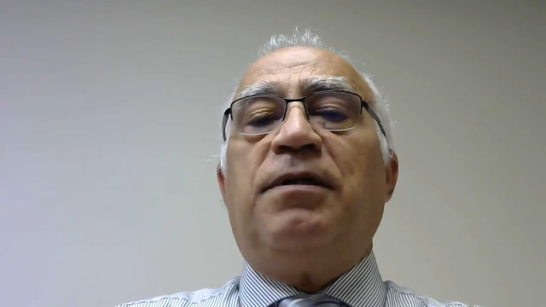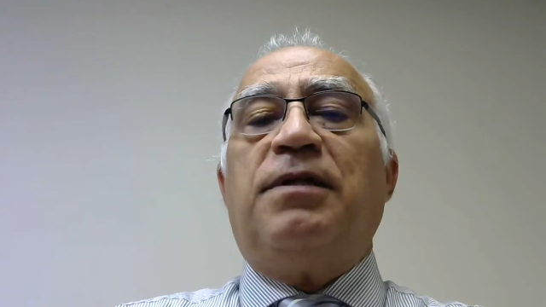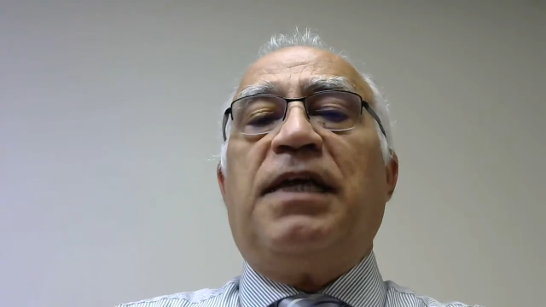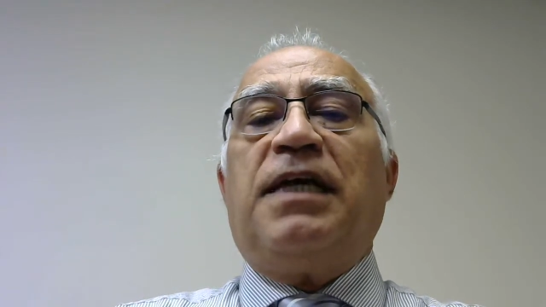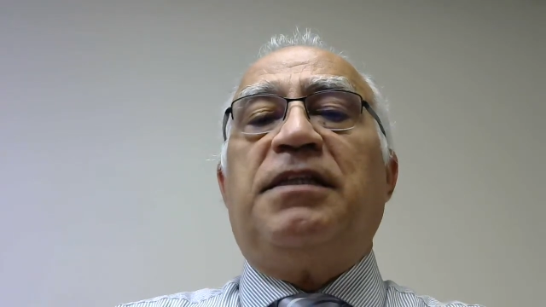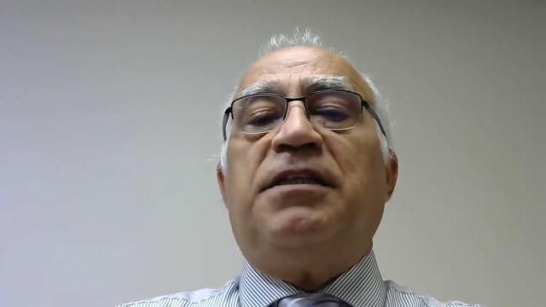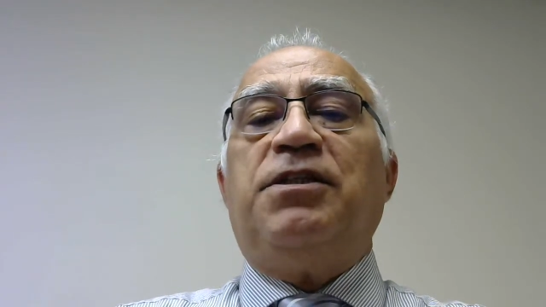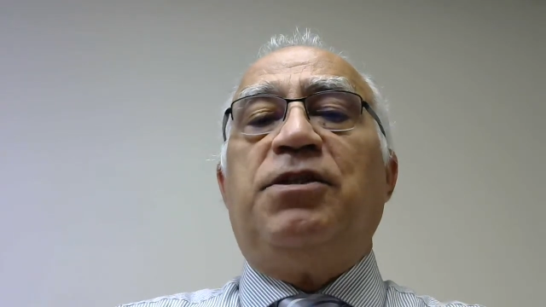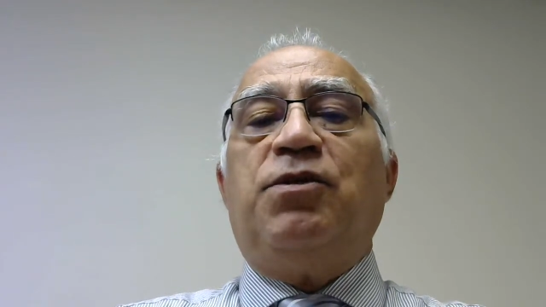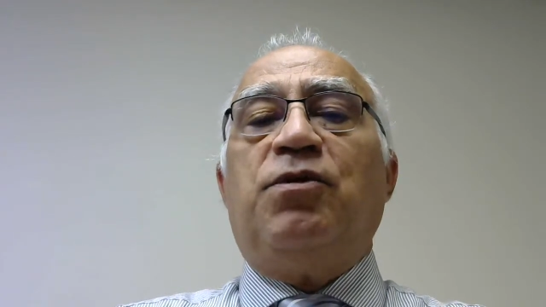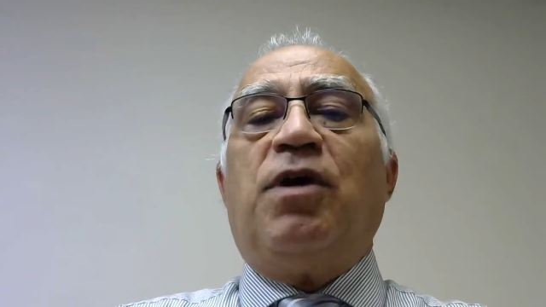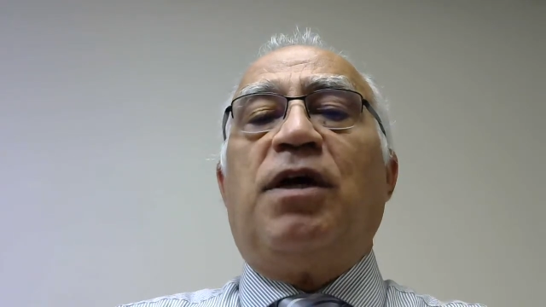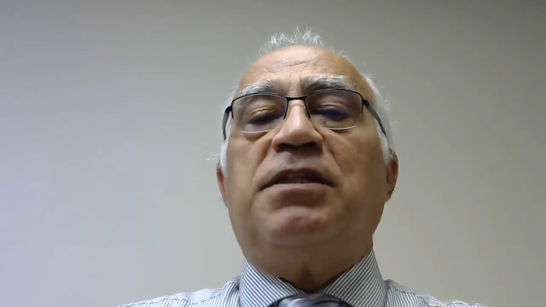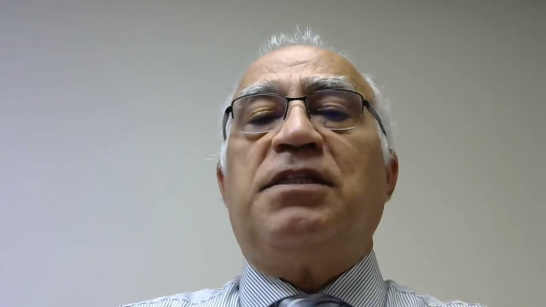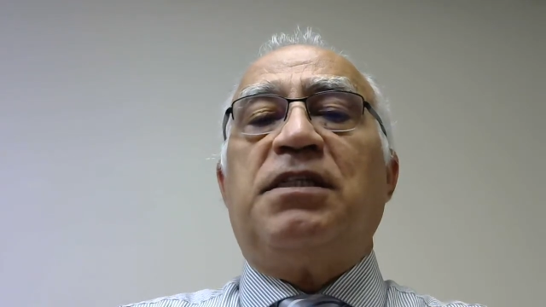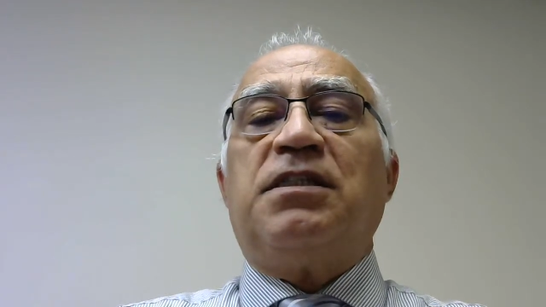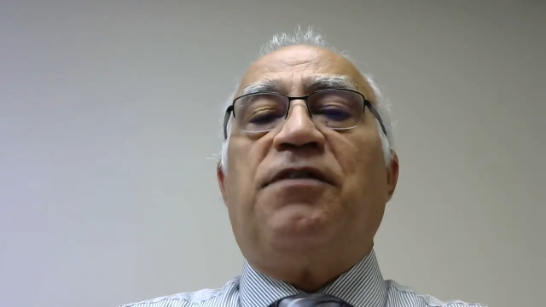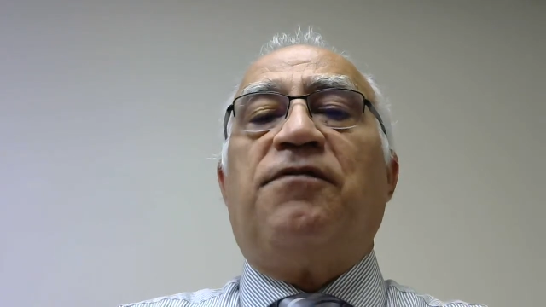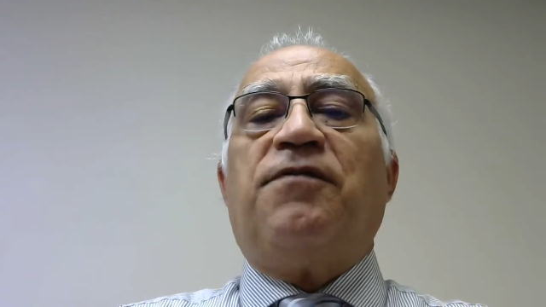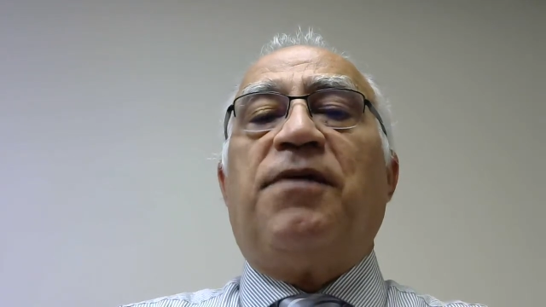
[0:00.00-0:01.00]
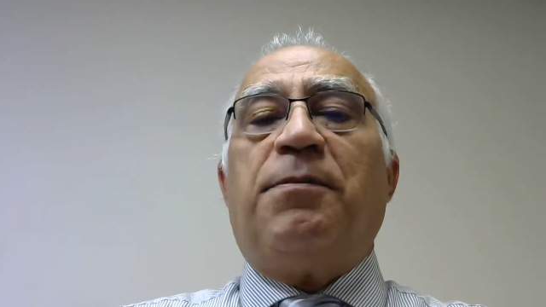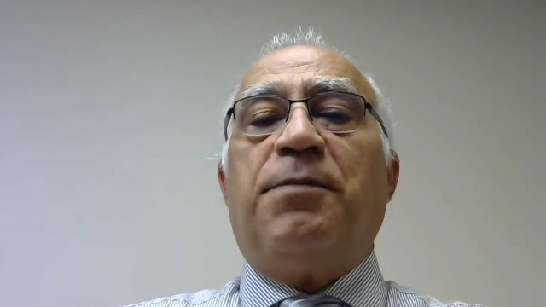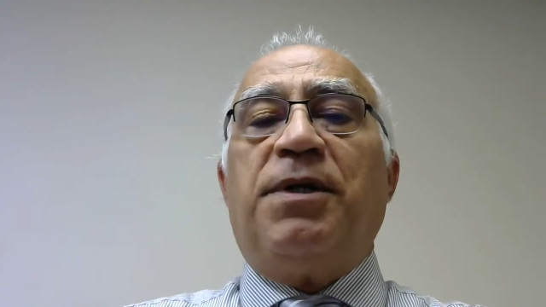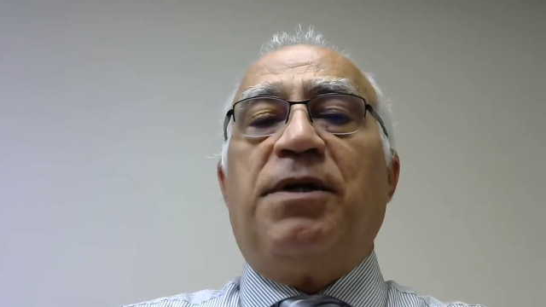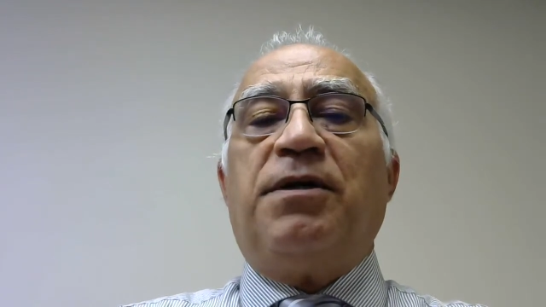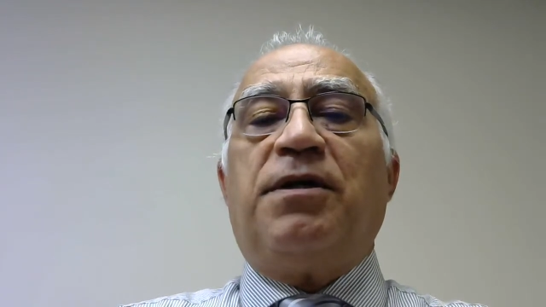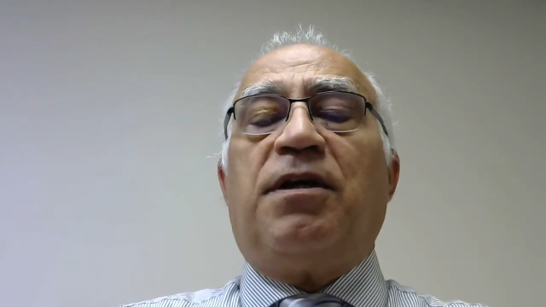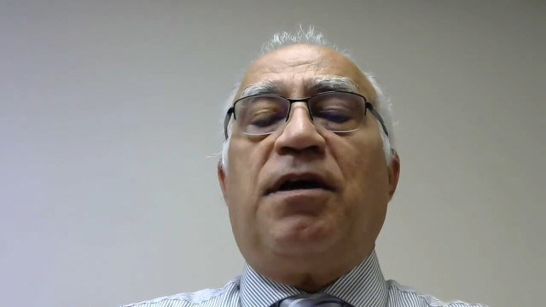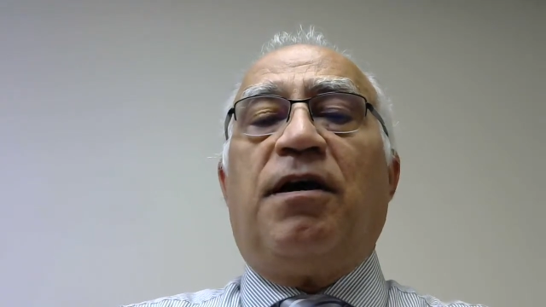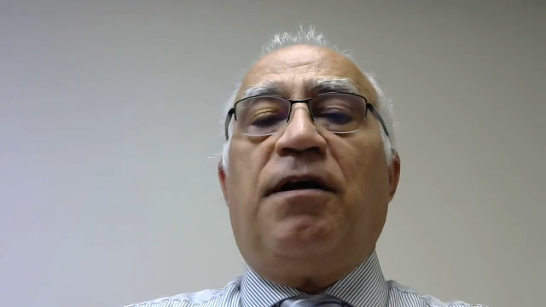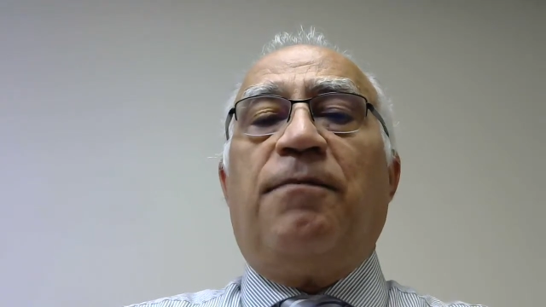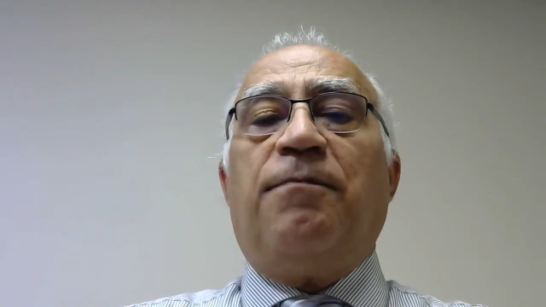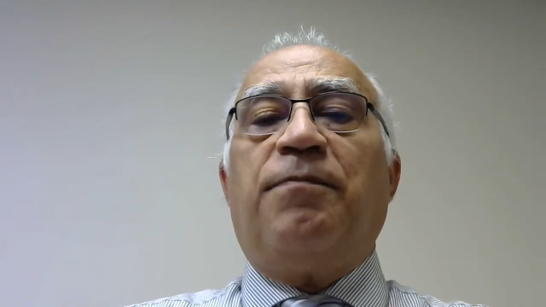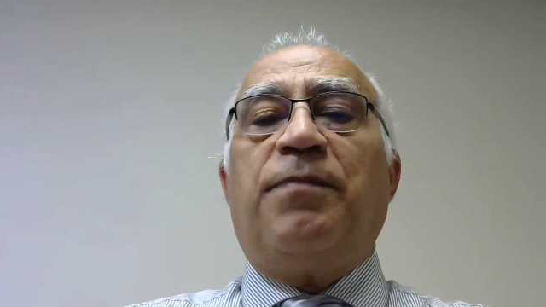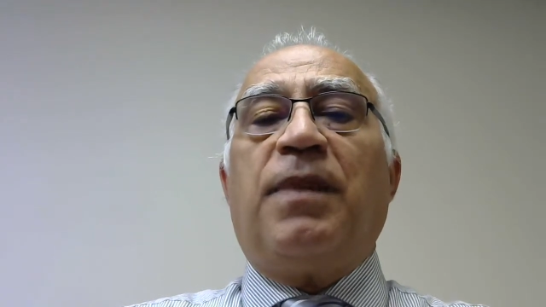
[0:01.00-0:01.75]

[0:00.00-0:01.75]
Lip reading: that in the United States of America